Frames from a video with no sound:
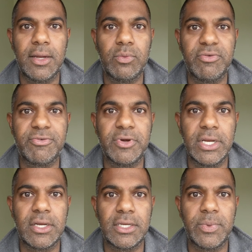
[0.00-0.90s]

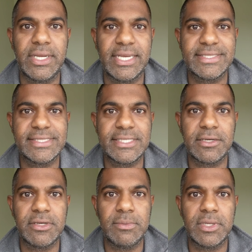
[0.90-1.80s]
referring on when
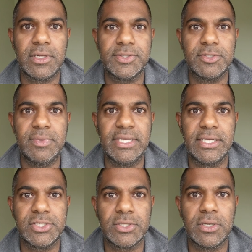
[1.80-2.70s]
necessary, but also
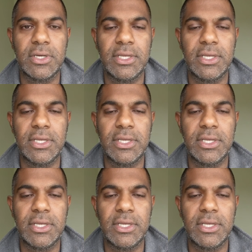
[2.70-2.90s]
making sure